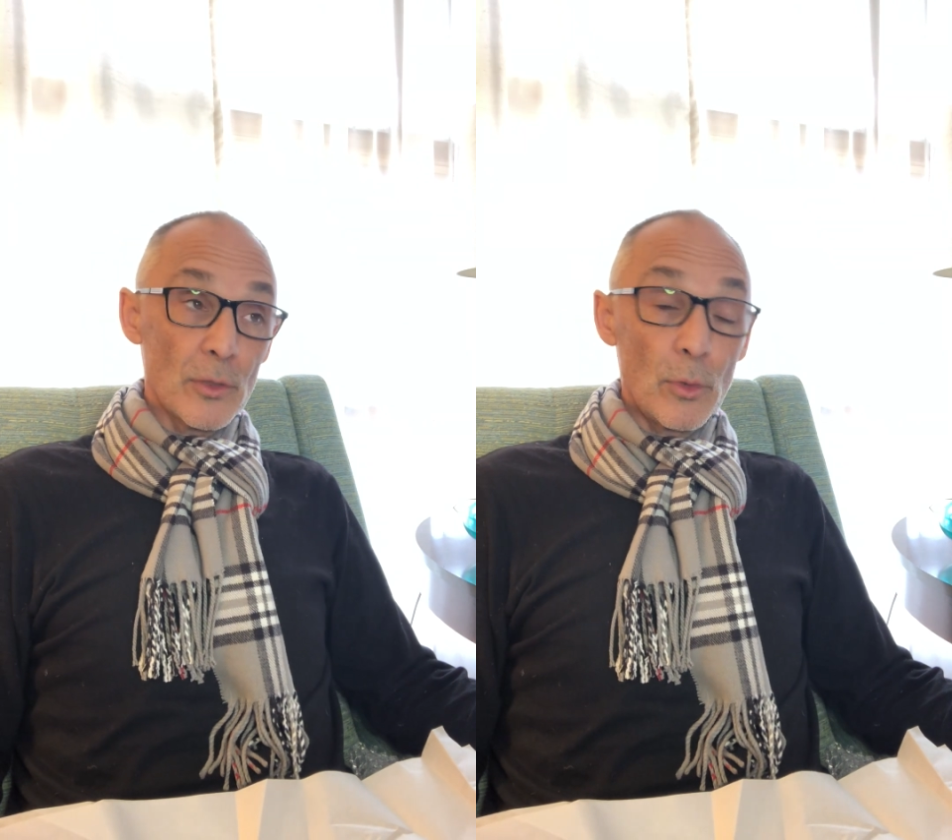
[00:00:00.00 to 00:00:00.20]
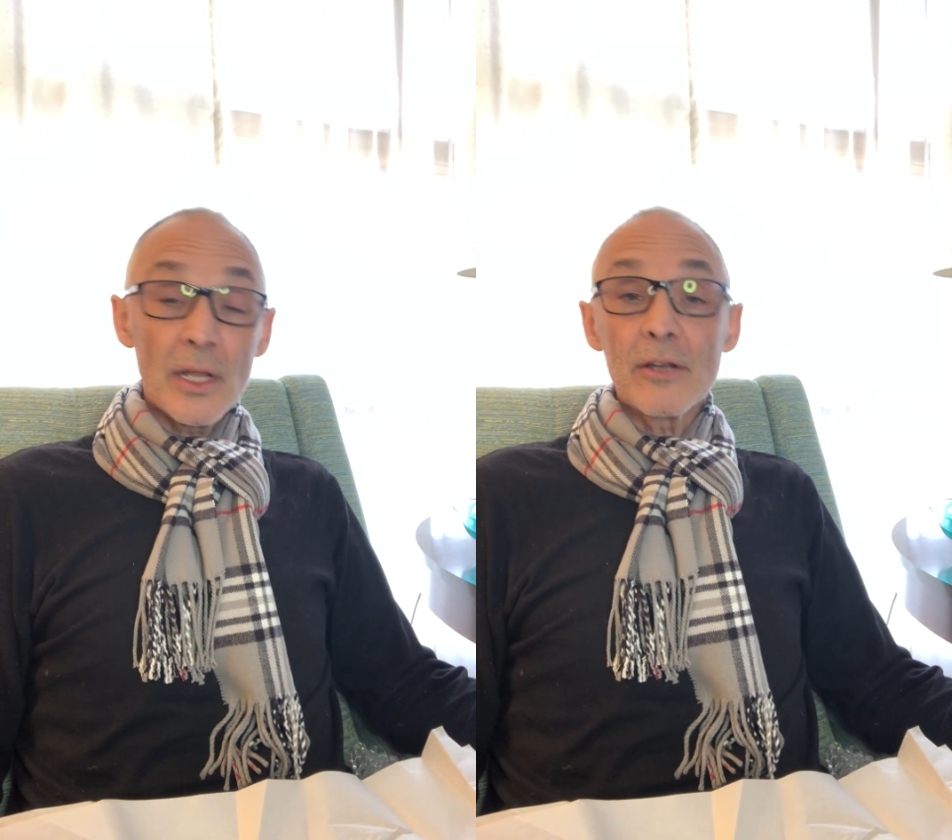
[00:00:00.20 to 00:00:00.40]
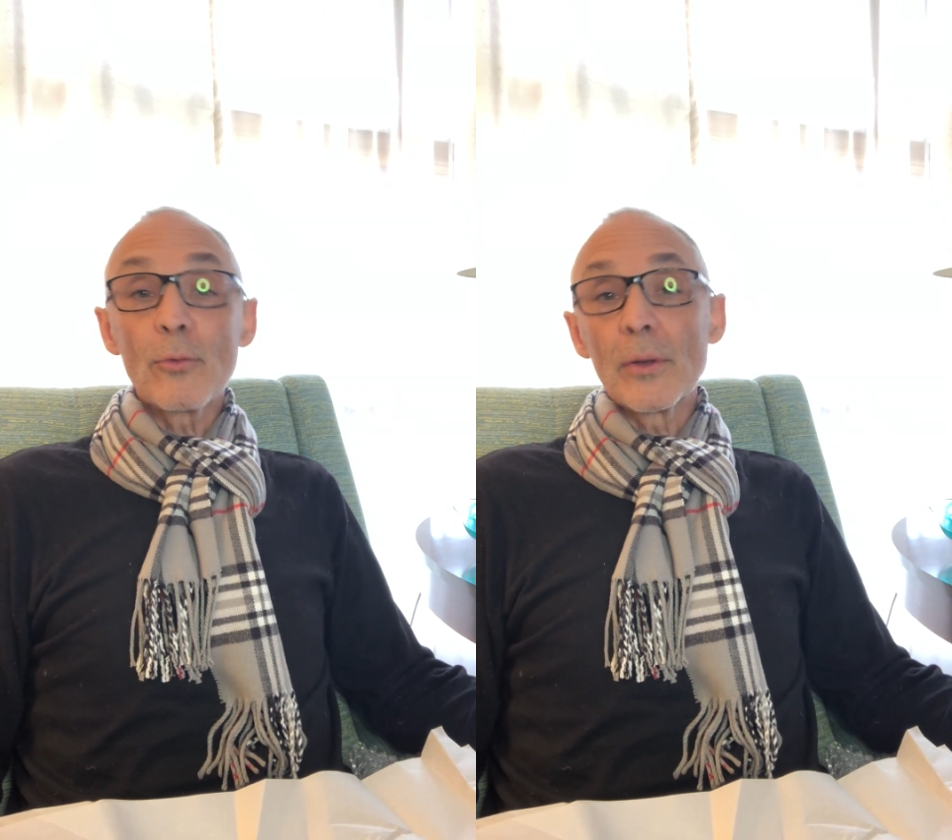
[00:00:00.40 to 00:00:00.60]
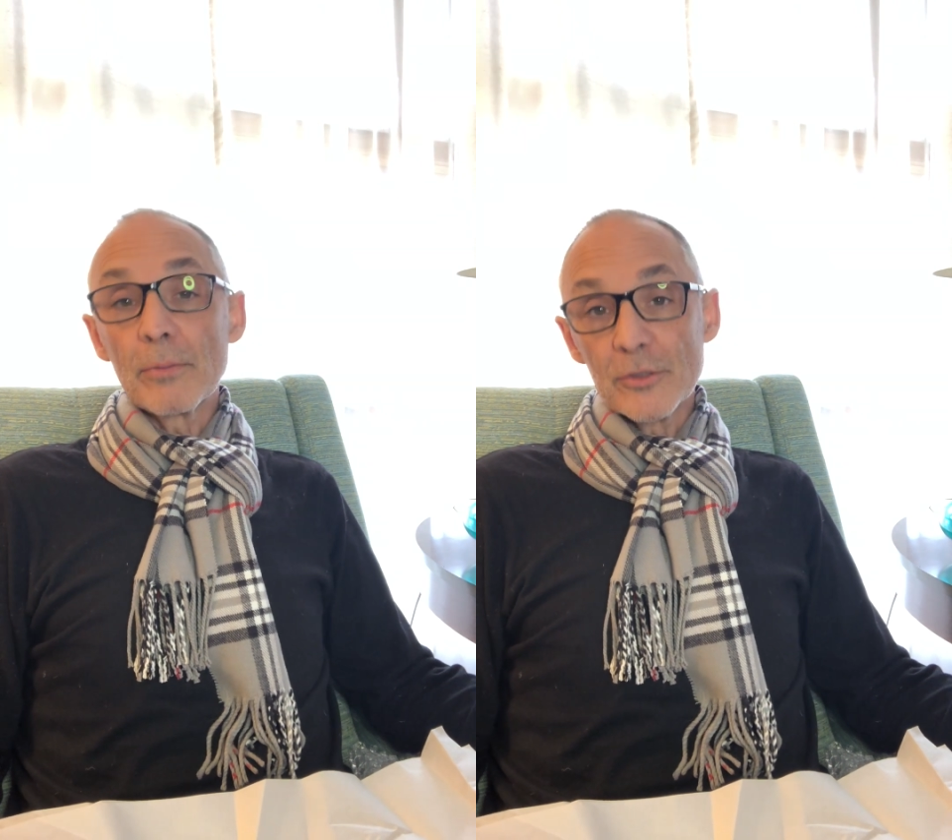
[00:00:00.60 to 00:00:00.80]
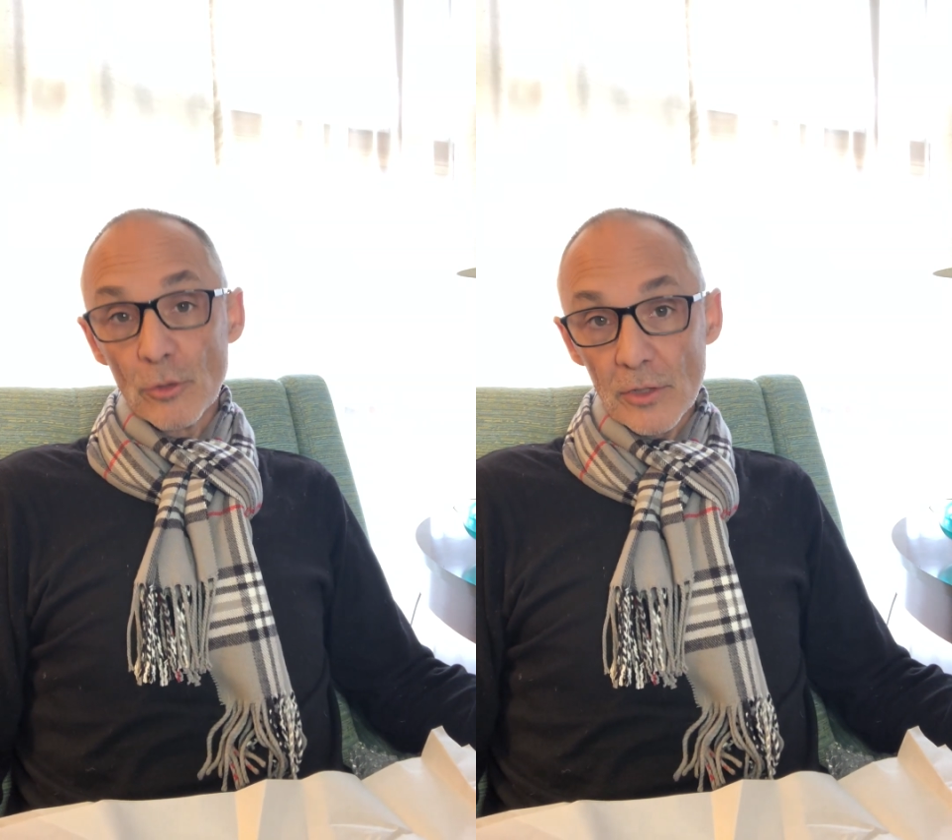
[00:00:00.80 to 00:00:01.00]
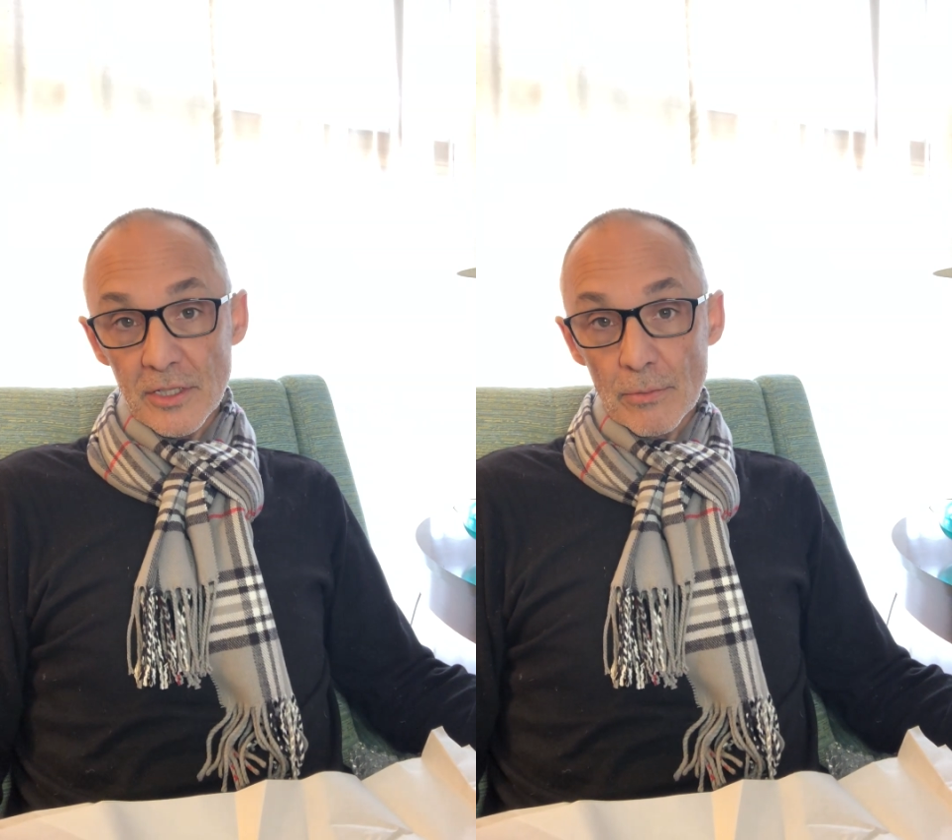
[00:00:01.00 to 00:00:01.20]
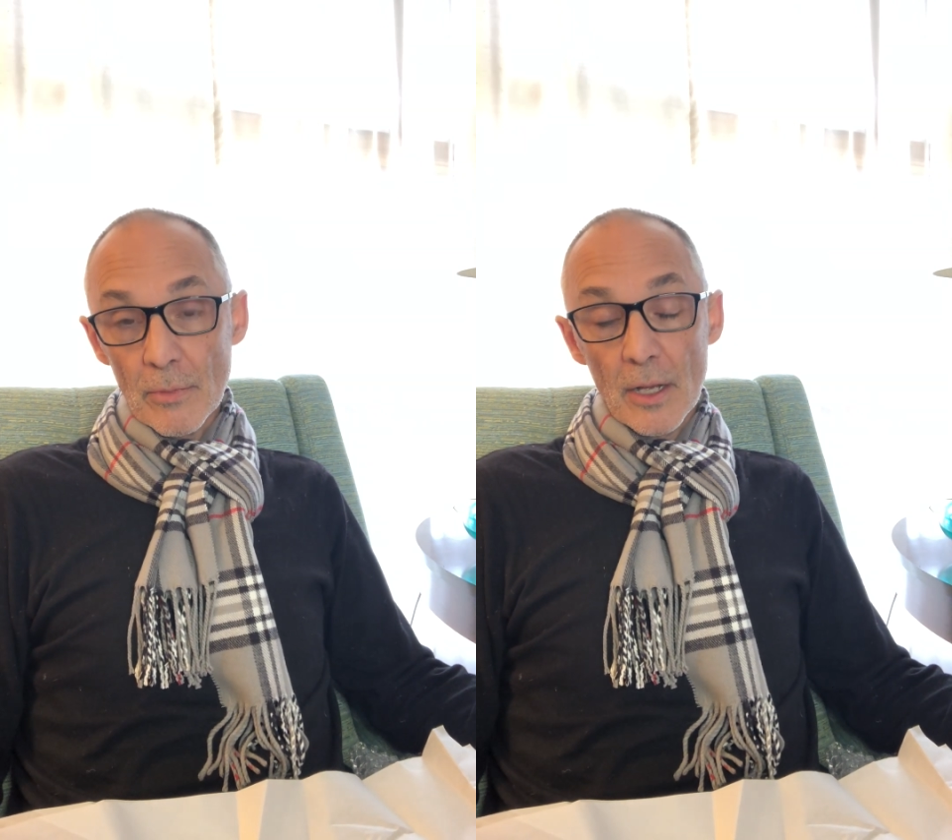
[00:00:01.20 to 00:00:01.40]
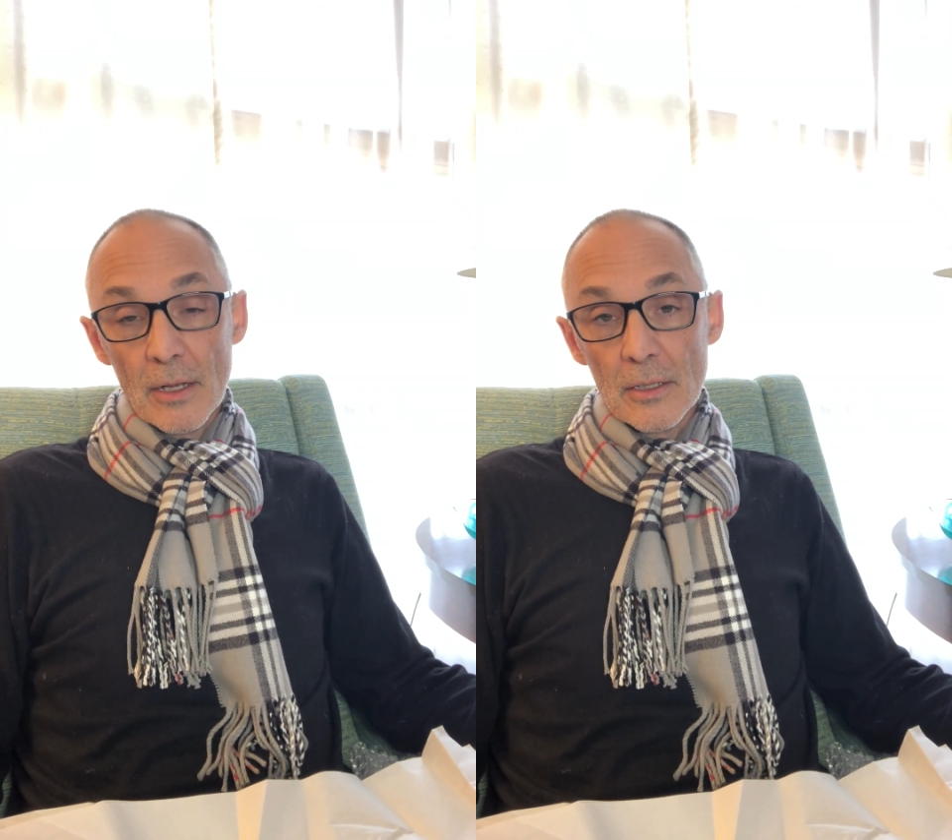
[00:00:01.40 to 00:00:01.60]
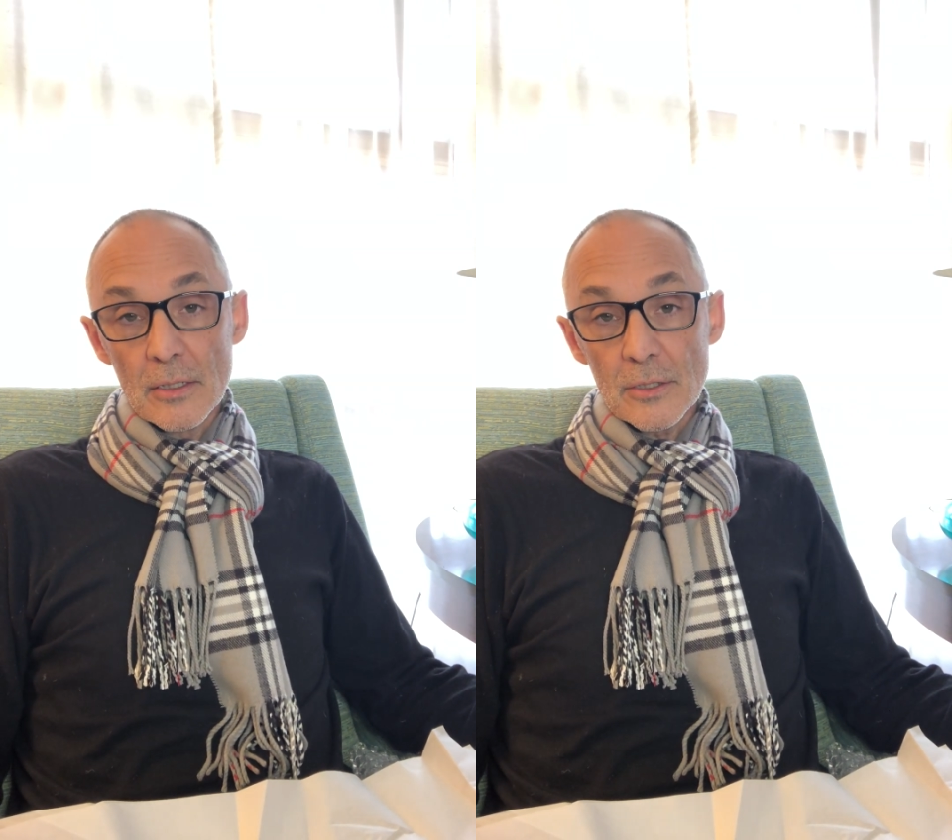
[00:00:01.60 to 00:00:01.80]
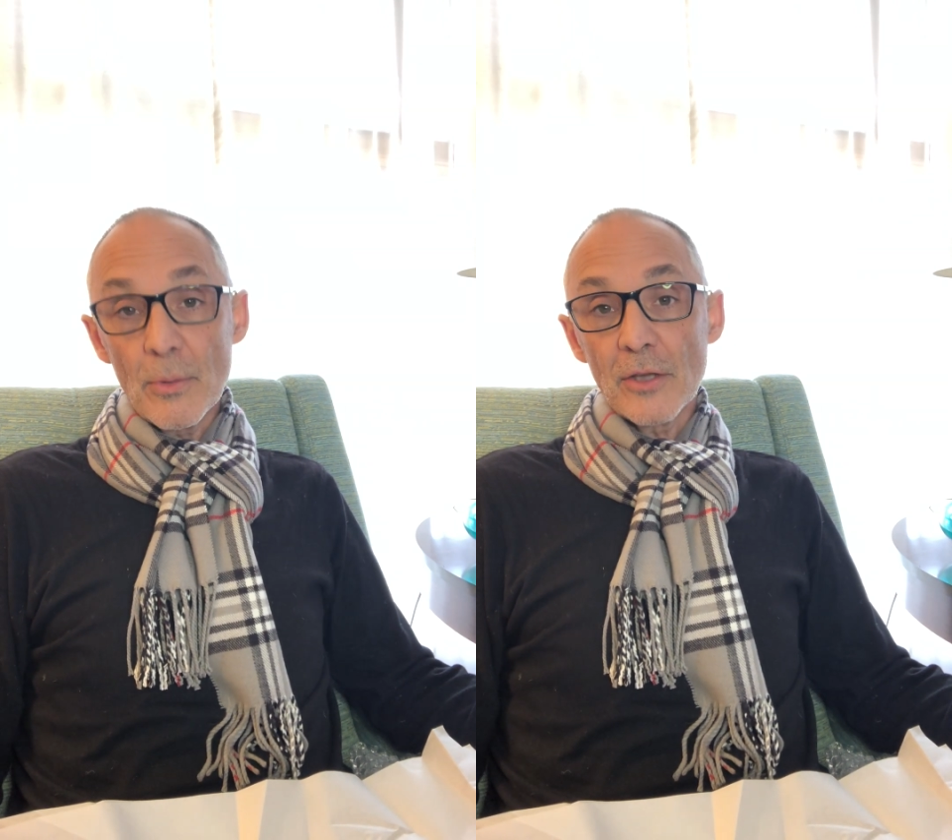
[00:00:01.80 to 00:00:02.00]
Well, I know what patchouli
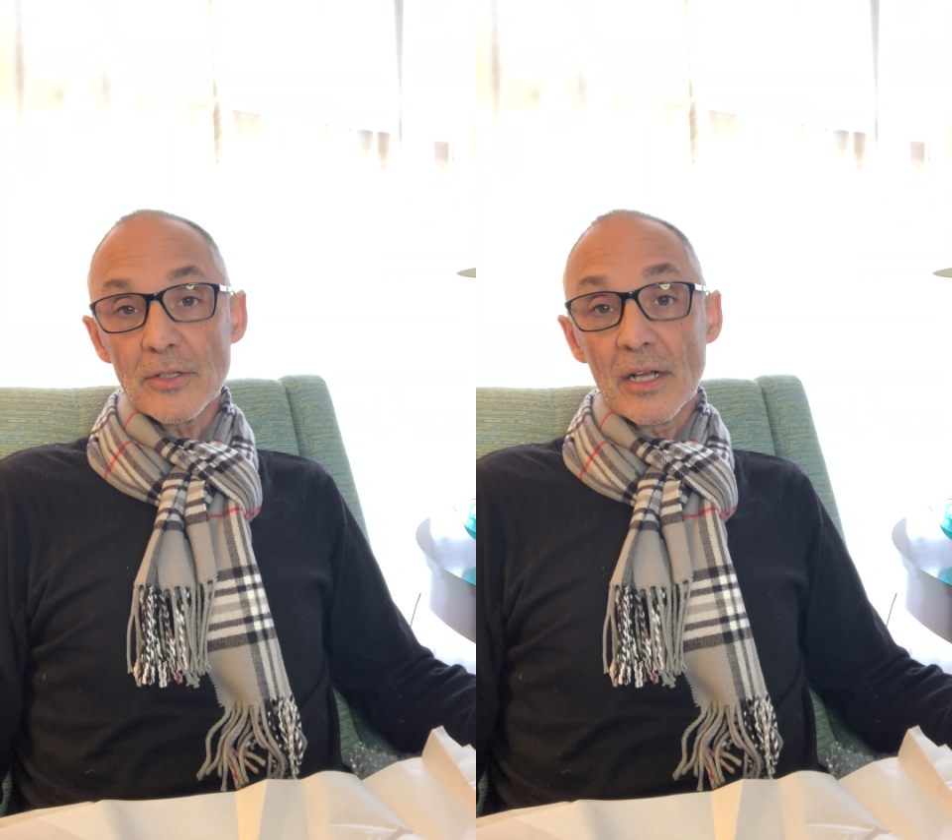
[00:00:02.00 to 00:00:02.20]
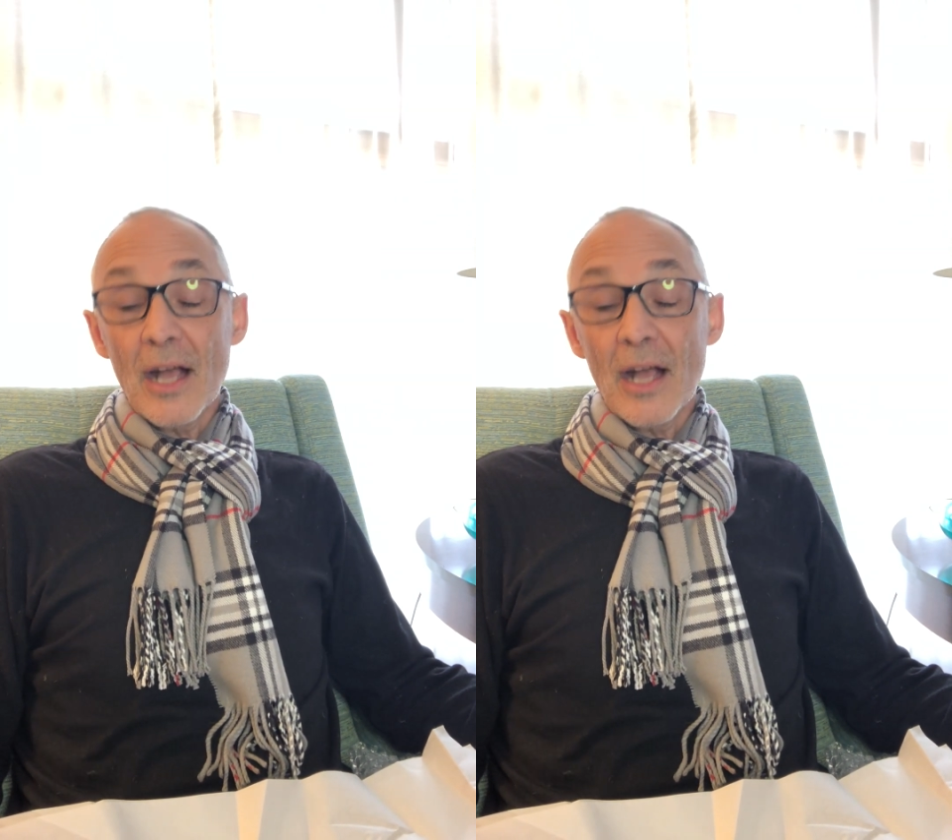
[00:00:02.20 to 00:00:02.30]
smells like.